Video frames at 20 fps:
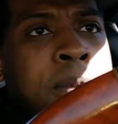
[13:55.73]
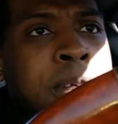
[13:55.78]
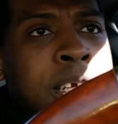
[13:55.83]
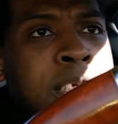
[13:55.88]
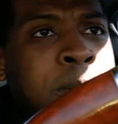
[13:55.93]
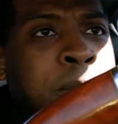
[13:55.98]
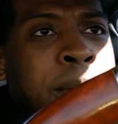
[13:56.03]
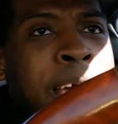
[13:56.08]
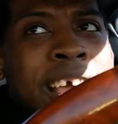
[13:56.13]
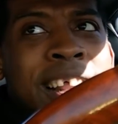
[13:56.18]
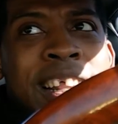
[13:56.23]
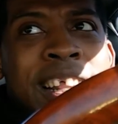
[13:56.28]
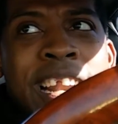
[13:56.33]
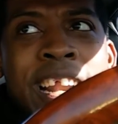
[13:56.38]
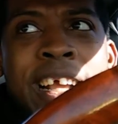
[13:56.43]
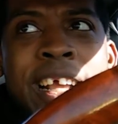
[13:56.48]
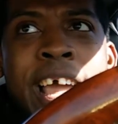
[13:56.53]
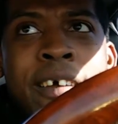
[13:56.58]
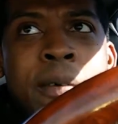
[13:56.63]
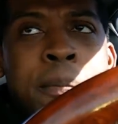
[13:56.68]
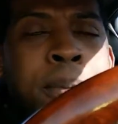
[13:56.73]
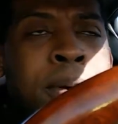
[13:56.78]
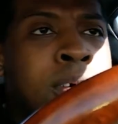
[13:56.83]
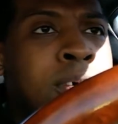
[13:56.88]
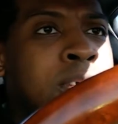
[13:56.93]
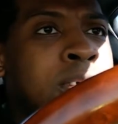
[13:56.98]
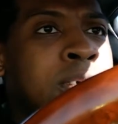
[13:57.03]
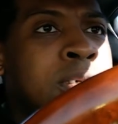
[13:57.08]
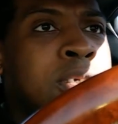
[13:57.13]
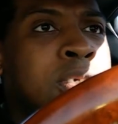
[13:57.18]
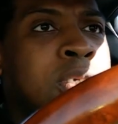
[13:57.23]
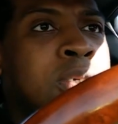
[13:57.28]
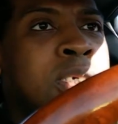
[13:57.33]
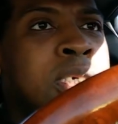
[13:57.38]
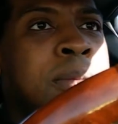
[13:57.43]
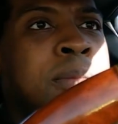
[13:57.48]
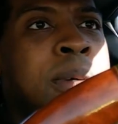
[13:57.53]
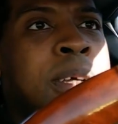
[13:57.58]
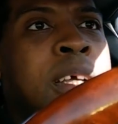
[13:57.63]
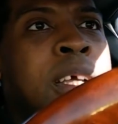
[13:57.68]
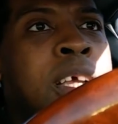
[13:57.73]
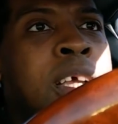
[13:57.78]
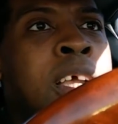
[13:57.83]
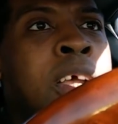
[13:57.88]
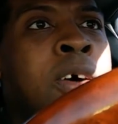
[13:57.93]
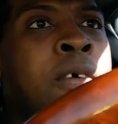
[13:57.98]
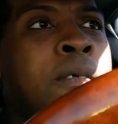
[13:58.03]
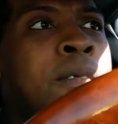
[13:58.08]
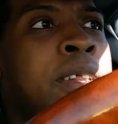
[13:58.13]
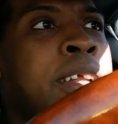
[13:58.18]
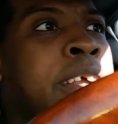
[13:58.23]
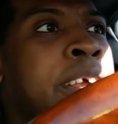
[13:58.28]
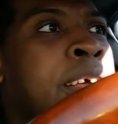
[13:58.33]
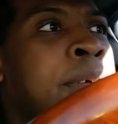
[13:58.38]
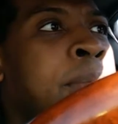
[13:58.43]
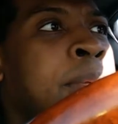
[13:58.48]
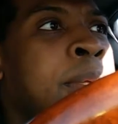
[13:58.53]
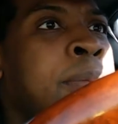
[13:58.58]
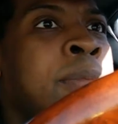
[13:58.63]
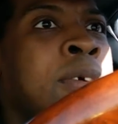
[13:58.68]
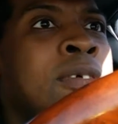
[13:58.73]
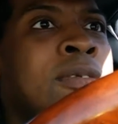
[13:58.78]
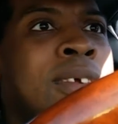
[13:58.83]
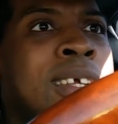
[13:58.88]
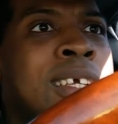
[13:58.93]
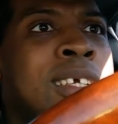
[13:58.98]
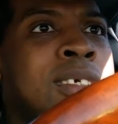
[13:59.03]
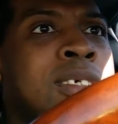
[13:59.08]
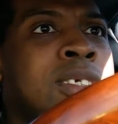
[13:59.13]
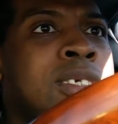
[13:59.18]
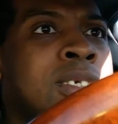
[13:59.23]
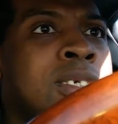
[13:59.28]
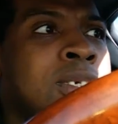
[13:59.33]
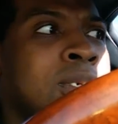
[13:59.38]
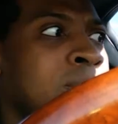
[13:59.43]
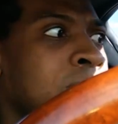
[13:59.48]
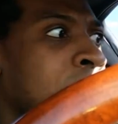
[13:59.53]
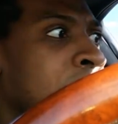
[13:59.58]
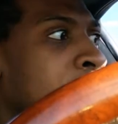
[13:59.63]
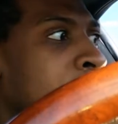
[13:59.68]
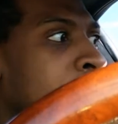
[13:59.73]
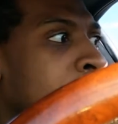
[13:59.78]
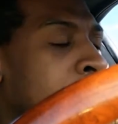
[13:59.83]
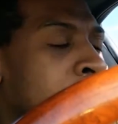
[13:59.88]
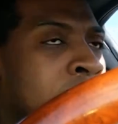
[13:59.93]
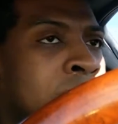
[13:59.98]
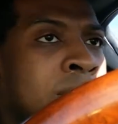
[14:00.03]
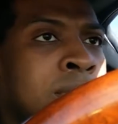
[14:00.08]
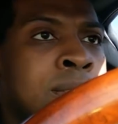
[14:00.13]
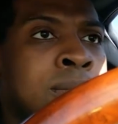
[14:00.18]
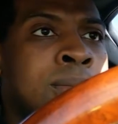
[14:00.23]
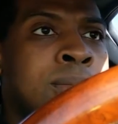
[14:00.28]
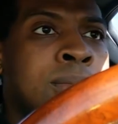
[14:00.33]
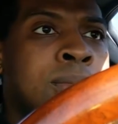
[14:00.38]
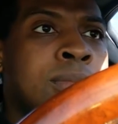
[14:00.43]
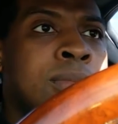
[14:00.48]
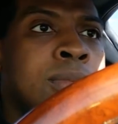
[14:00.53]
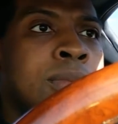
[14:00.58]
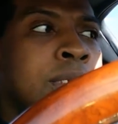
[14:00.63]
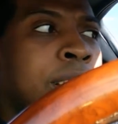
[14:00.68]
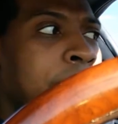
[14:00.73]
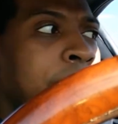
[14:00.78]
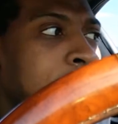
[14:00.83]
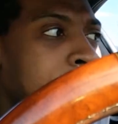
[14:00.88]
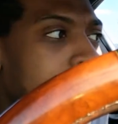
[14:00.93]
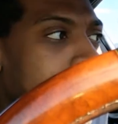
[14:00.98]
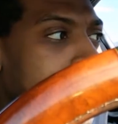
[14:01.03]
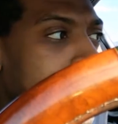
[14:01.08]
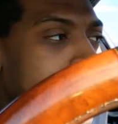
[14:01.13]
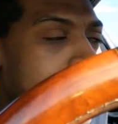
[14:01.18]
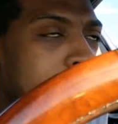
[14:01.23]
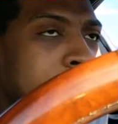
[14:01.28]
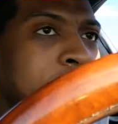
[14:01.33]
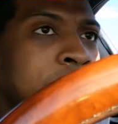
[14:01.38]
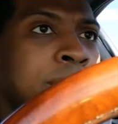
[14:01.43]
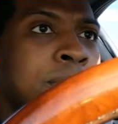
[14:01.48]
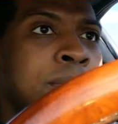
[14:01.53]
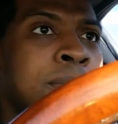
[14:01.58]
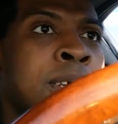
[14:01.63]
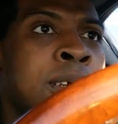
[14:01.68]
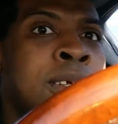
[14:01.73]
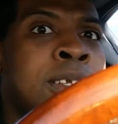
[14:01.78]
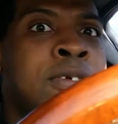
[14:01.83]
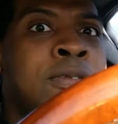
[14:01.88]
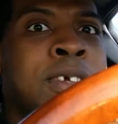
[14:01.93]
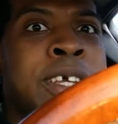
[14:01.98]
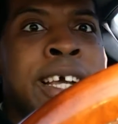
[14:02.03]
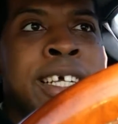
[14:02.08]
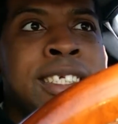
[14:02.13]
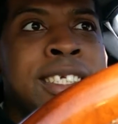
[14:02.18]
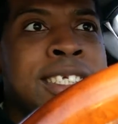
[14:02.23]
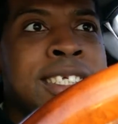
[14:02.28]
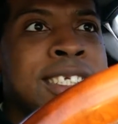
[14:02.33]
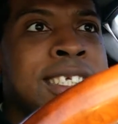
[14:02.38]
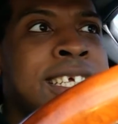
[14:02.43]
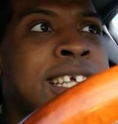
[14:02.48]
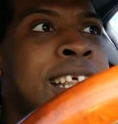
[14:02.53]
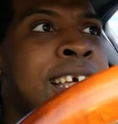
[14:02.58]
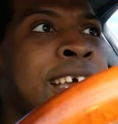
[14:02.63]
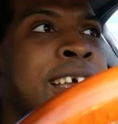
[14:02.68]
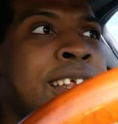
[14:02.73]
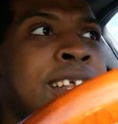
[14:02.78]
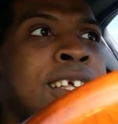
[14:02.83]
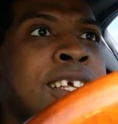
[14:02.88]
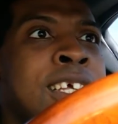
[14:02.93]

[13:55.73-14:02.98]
It's bad that I have it parked on the street, but hopefully I'll be moving here soon. It's a nice Jeep. I don't know if you guys can see that.